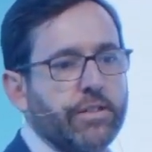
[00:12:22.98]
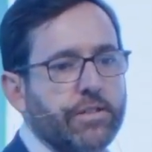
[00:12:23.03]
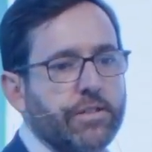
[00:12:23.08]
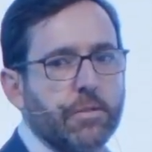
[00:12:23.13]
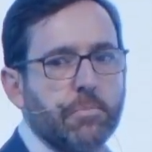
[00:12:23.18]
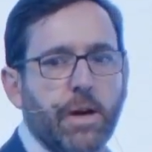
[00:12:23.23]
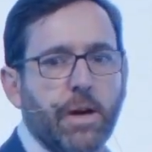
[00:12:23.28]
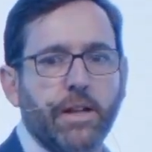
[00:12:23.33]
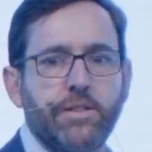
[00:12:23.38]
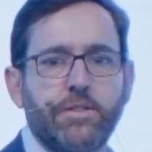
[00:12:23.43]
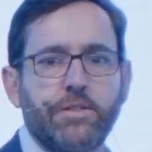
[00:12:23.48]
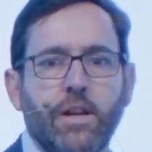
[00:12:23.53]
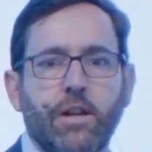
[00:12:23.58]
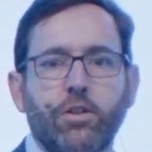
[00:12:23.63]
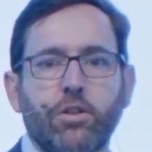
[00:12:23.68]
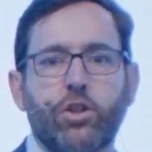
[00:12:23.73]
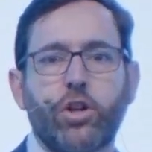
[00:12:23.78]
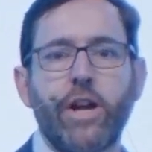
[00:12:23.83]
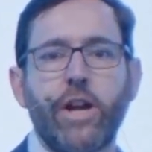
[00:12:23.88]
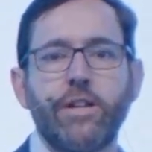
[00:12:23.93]
that might
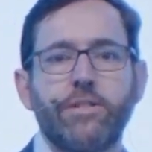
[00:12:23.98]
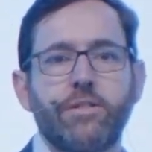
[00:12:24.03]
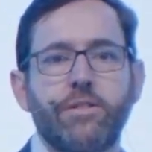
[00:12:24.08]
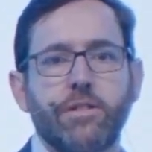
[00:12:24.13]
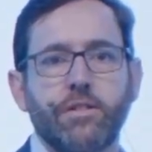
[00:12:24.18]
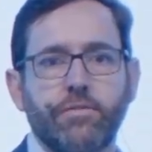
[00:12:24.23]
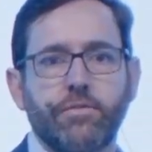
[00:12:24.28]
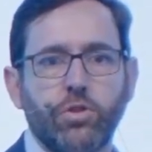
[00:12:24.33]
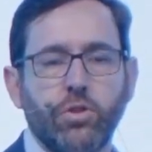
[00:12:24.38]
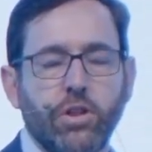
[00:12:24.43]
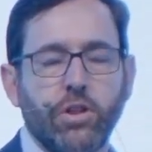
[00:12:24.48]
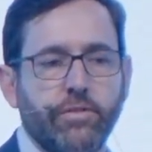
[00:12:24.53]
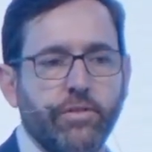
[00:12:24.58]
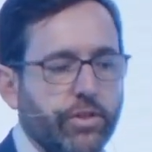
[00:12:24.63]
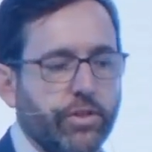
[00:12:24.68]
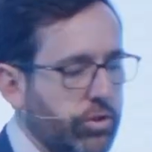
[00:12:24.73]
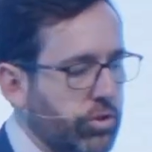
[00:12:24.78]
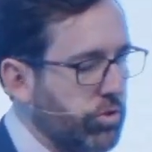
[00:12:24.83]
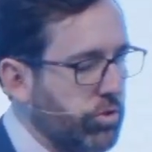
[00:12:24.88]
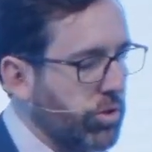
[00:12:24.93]
sound crazy if you live
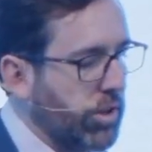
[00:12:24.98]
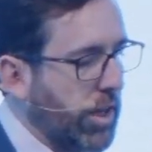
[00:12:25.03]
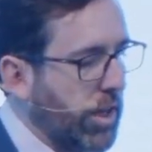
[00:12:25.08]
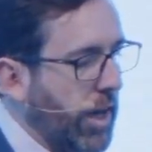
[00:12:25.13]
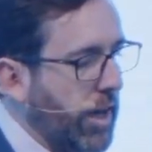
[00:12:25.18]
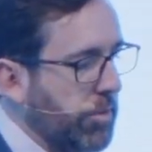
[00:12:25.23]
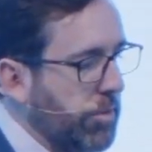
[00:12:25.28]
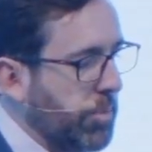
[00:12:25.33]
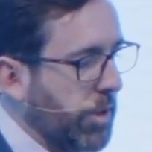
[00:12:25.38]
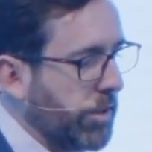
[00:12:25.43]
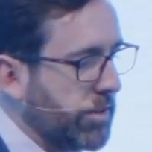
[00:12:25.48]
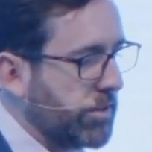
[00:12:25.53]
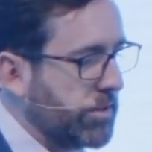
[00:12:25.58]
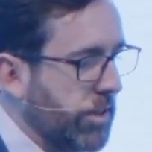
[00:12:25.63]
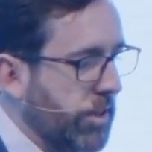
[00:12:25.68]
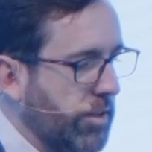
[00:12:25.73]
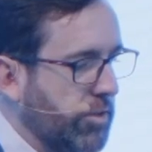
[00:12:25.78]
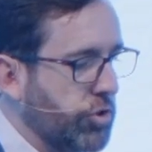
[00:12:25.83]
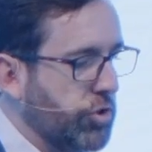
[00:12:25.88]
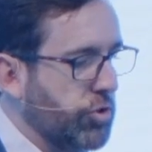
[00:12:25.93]
in the UK, but
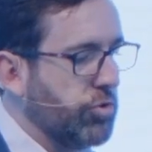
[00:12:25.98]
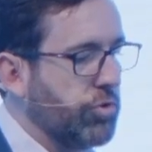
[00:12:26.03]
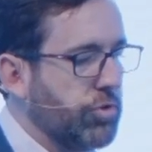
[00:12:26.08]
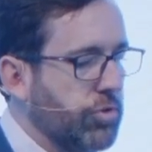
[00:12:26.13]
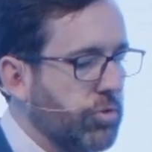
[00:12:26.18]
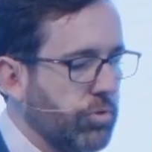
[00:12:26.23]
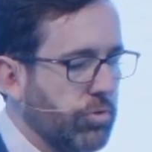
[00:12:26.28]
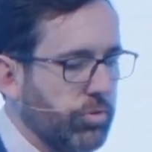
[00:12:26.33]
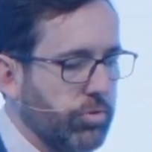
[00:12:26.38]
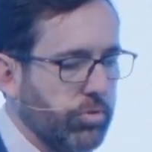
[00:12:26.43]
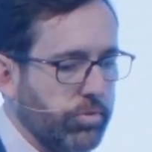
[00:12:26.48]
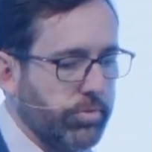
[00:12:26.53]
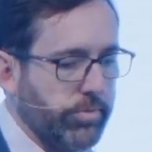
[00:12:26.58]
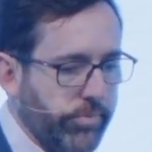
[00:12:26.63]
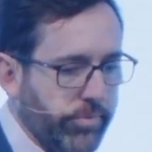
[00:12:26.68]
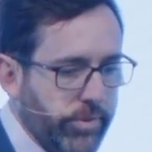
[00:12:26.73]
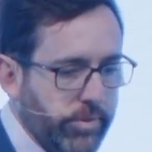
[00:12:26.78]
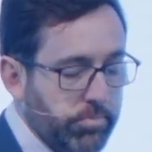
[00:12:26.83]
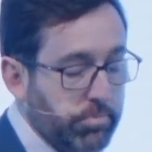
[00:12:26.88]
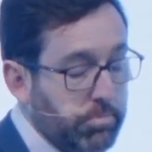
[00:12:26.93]
due to
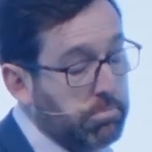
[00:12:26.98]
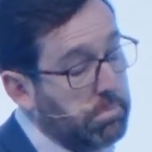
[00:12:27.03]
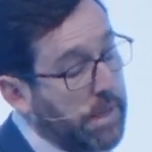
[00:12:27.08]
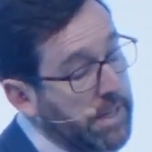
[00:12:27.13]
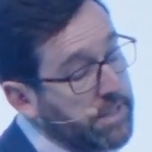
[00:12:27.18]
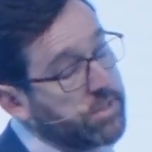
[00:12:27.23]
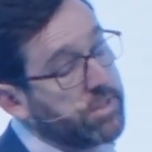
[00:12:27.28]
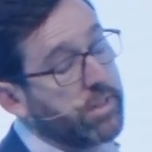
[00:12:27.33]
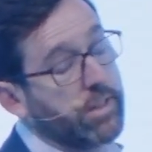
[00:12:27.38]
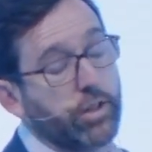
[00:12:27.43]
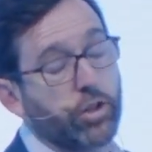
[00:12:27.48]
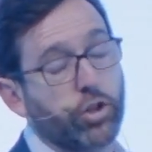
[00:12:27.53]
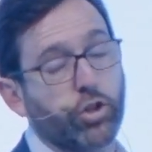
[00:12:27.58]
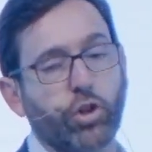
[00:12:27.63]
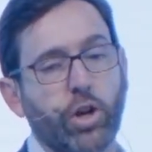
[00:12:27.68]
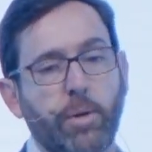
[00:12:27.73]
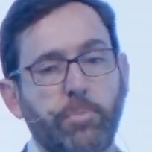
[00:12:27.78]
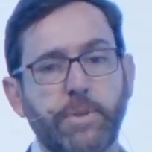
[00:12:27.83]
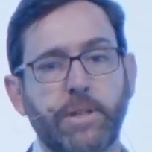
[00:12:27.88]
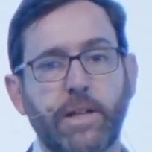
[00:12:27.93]
basically a
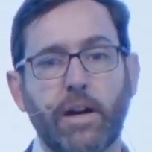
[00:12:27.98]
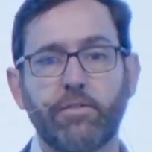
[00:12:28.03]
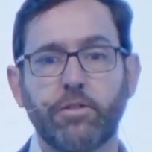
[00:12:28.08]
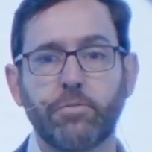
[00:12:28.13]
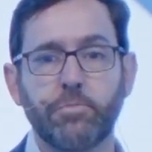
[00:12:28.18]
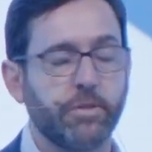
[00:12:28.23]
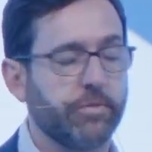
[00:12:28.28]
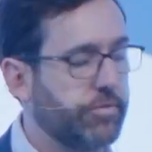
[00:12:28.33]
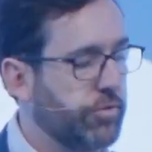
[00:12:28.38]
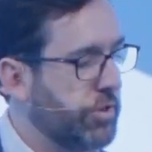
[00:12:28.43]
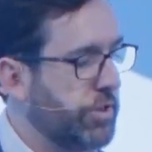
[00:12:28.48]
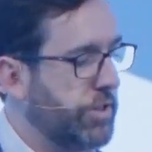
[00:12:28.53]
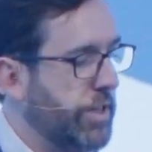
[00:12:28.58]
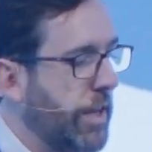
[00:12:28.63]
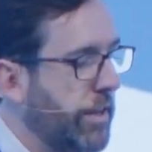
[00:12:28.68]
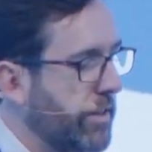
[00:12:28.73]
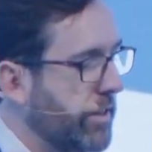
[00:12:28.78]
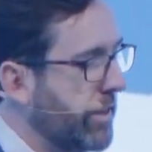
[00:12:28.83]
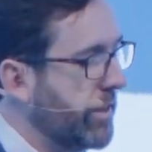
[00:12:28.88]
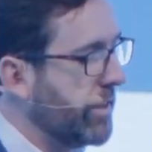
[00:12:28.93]
corrupt government for
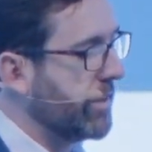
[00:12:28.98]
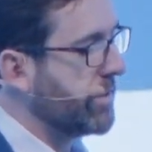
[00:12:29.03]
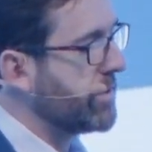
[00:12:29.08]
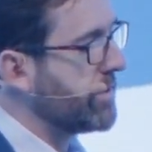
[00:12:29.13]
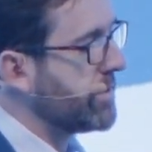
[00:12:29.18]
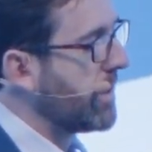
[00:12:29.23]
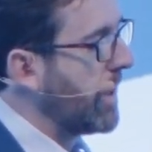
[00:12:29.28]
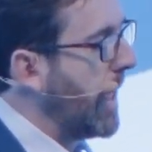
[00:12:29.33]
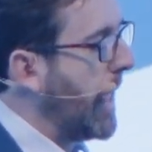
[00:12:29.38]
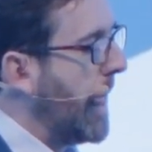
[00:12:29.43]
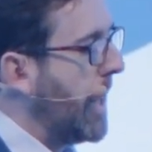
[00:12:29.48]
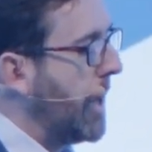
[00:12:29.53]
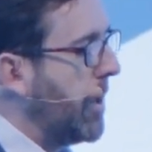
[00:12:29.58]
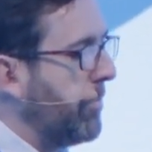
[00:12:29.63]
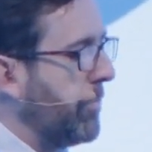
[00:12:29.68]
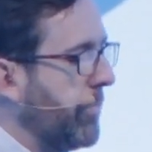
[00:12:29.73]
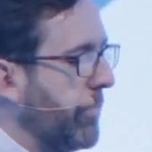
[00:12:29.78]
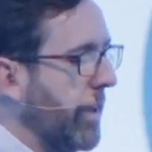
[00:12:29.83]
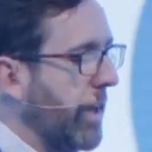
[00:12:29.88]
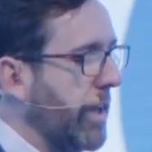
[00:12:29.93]
10 years,
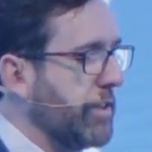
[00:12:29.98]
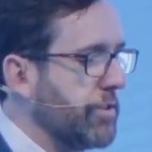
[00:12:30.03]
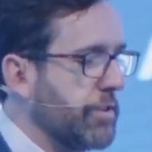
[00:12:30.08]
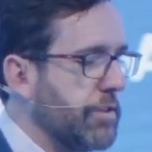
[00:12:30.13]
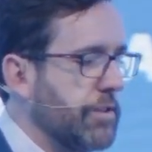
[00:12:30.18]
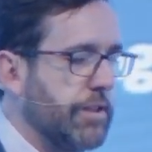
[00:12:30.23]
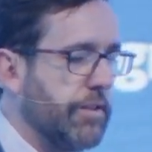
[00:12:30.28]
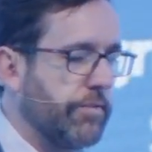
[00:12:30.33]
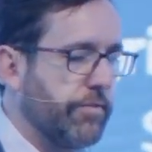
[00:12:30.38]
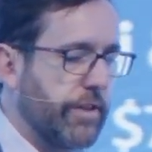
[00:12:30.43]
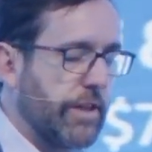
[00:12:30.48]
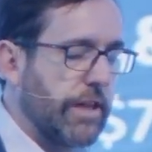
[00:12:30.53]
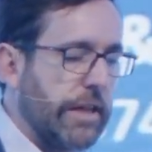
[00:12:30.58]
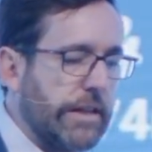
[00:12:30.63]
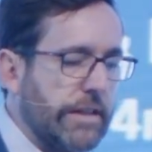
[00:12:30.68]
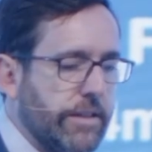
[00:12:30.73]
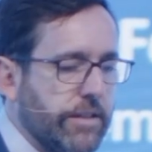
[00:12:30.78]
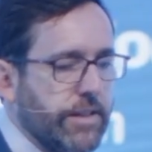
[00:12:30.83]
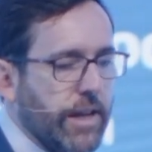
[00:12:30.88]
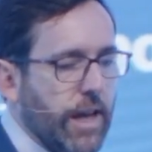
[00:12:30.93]
they
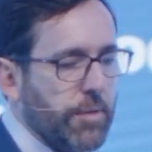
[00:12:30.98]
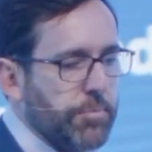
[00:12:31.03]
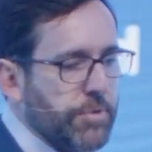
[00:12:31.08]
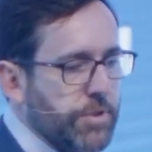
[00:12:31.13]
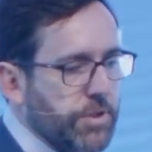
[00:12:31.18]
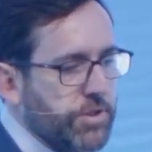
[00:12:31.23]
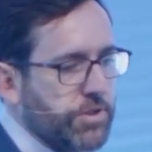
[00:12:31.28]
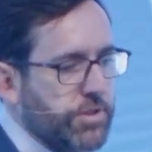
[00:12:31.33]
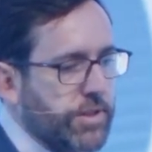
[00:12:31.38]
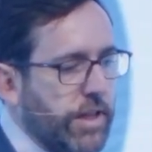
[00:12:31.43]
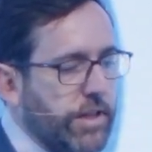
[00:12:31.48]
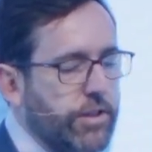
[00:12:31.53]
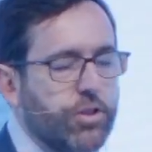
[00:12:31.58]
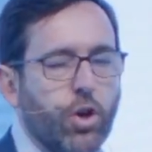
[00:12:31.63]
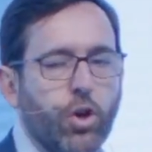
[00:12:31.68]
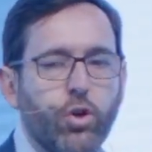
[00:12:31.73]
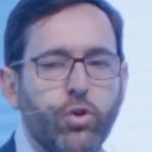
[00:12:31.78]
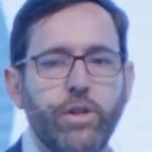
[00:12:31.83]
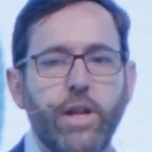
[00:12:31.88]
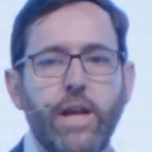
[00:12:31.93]
severely damaged
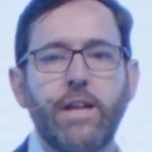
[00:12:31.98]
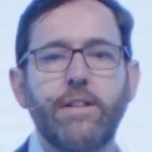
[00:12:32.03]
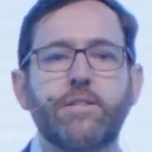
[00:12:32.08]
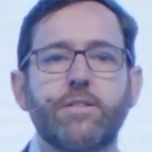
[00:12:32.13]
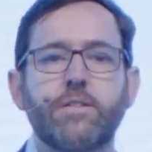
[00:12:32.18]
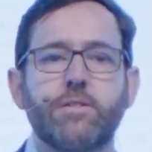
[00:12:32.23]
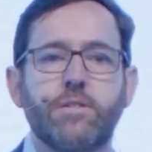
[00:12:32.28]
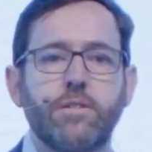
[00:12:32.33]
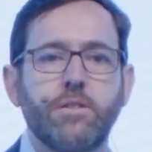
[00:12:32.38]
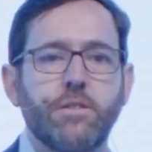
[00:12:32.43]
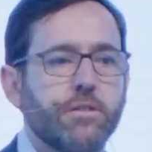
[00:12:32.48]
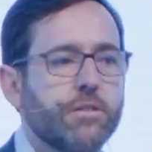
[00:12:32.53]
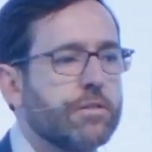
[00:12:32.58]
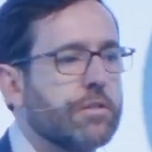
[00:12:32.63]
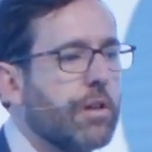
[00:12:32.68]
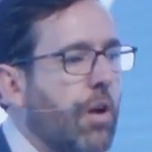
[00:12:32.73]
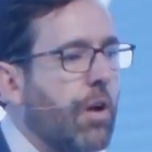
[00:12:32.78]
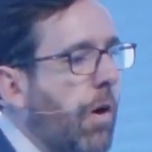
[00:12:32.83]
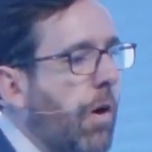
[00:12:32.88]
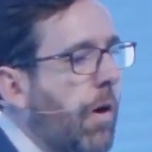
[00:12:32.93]
state-owned entities.